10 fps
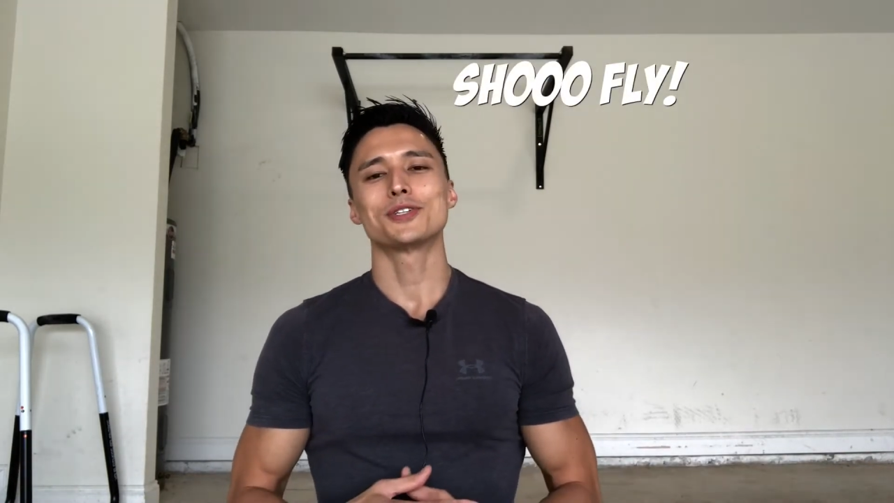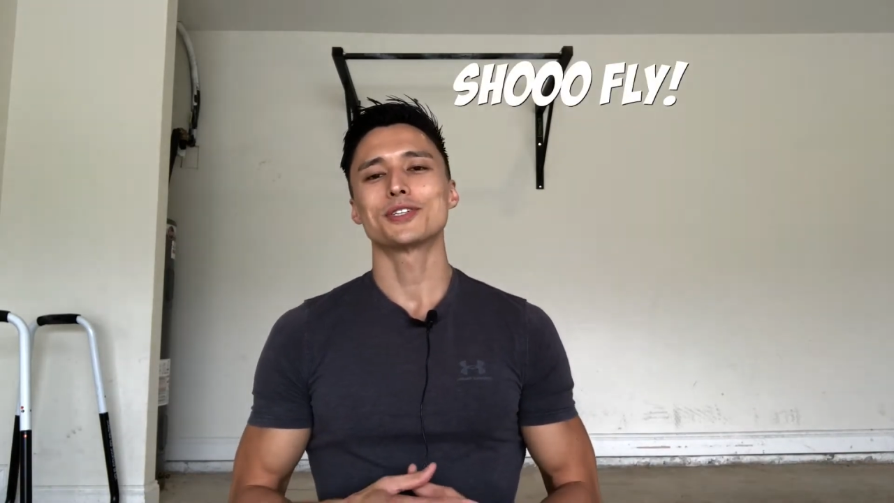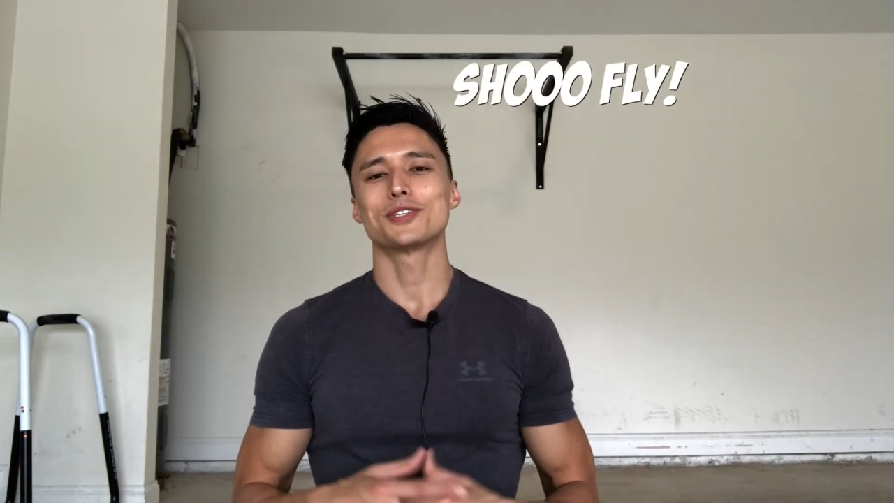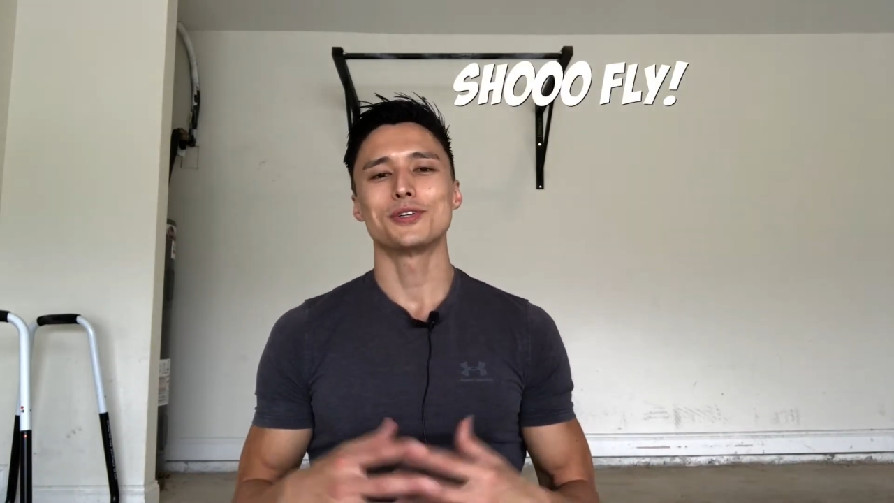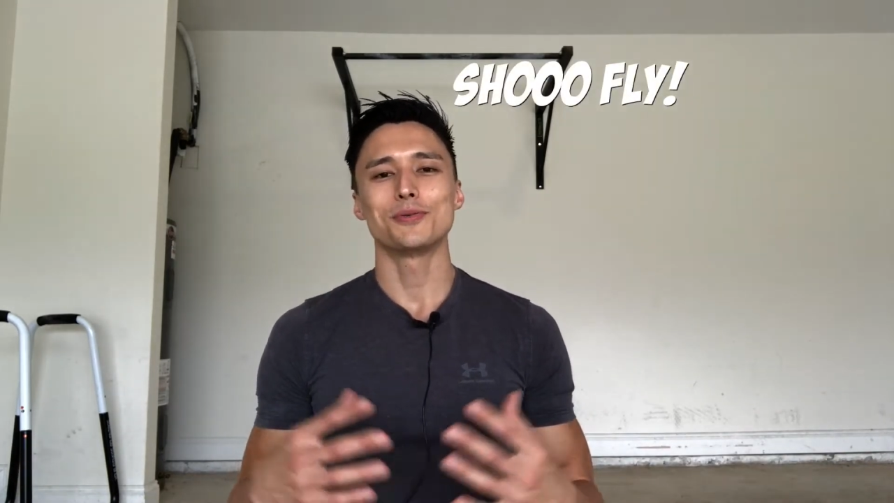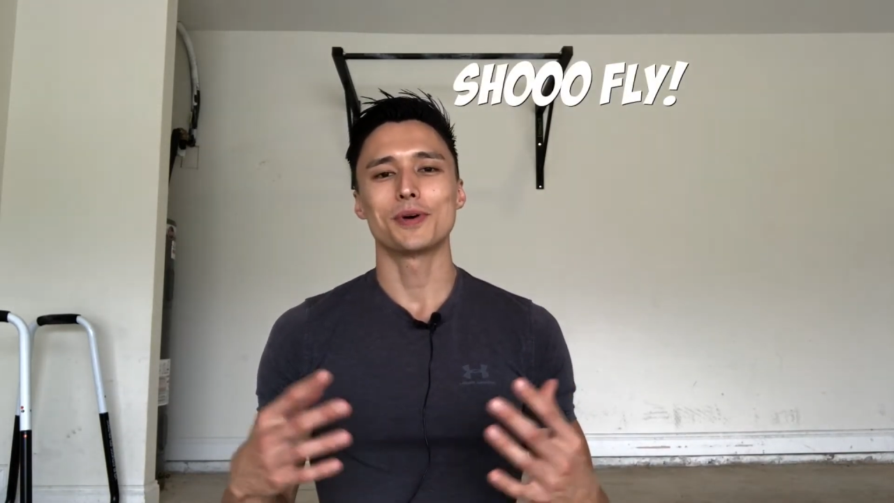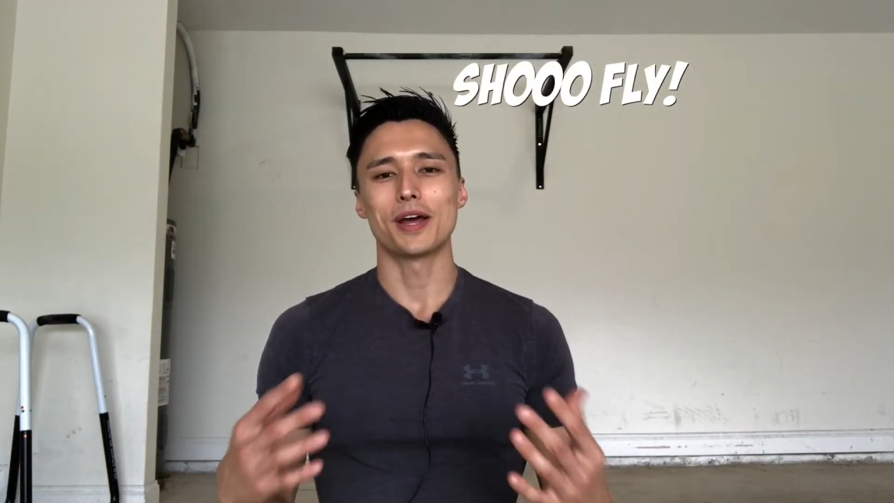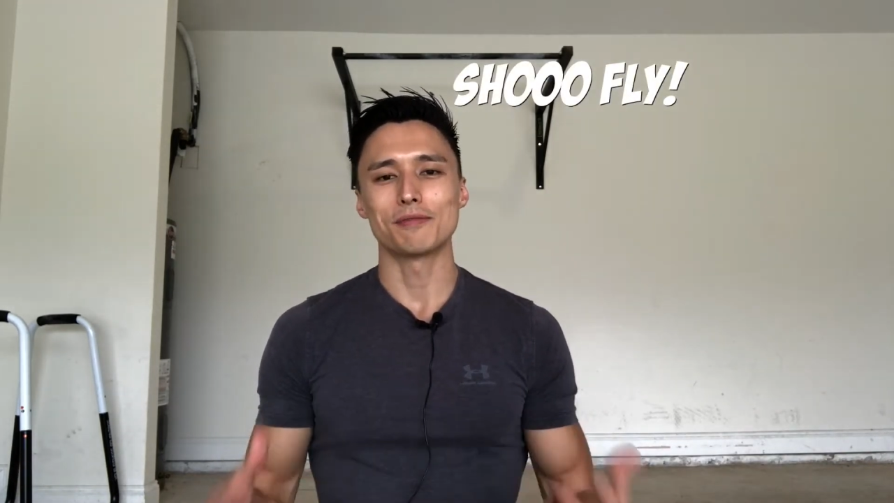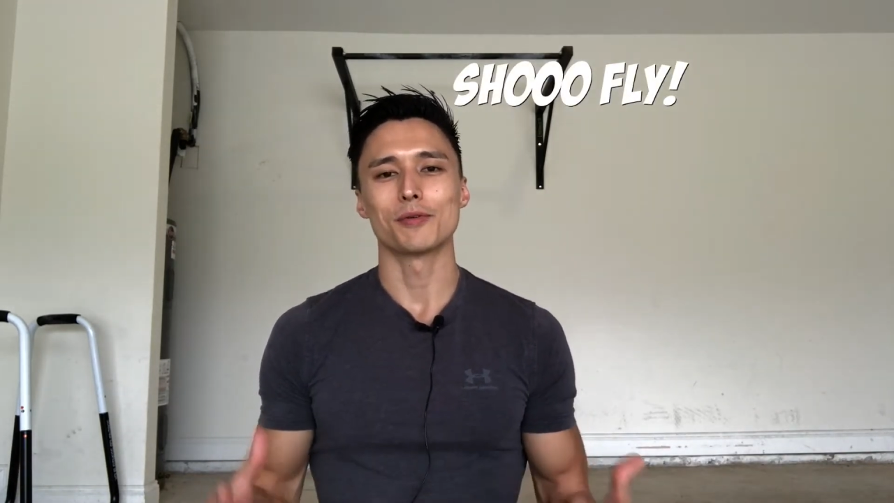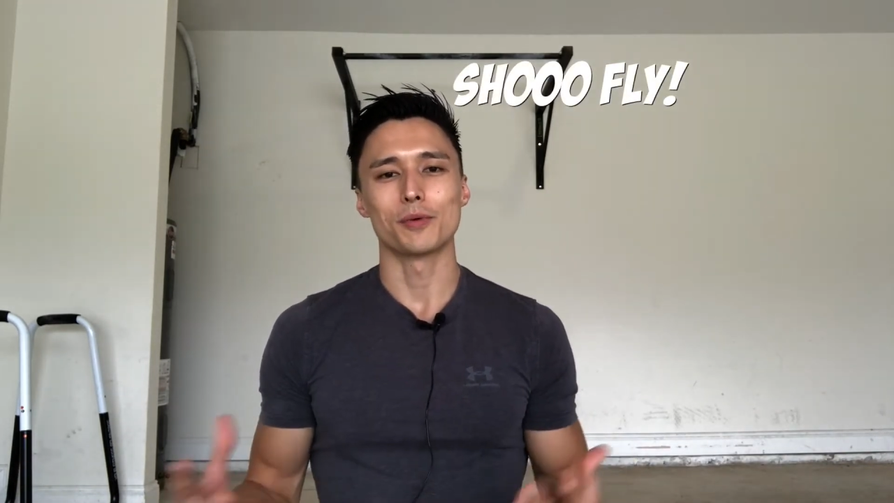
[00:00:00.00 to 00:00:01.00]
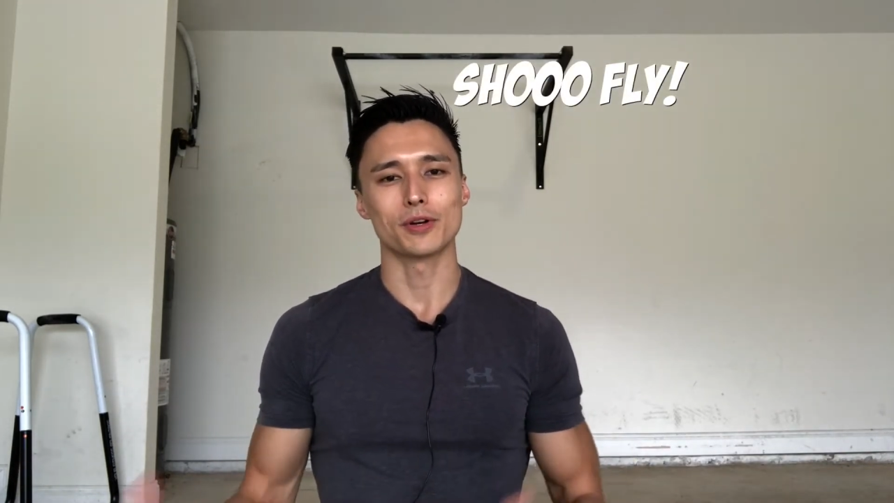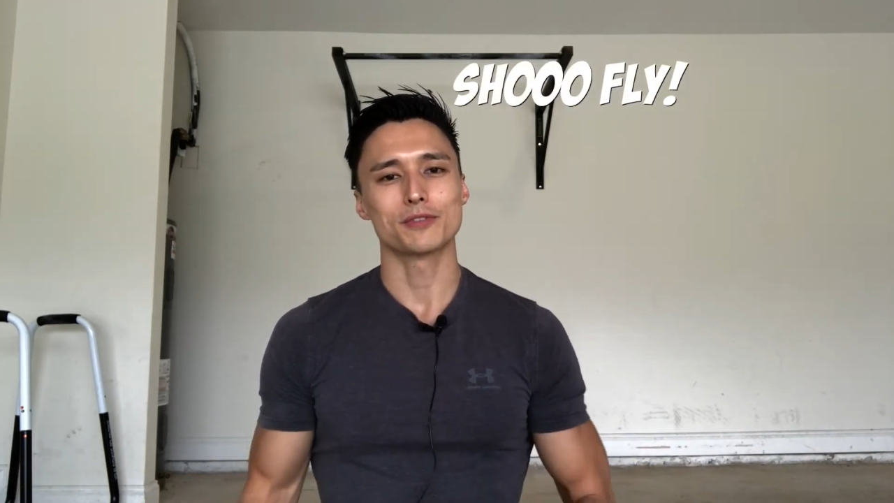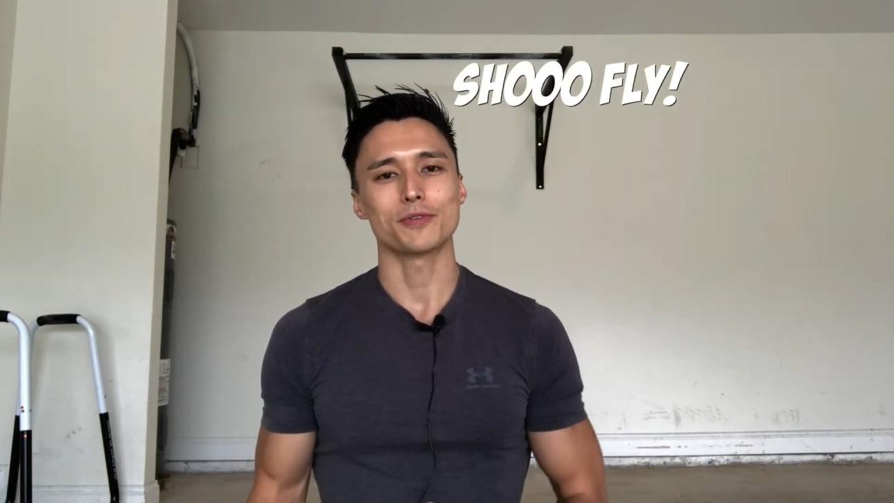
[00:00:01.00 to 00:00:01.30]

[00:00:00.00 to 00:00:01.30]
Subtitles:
just do whatever works for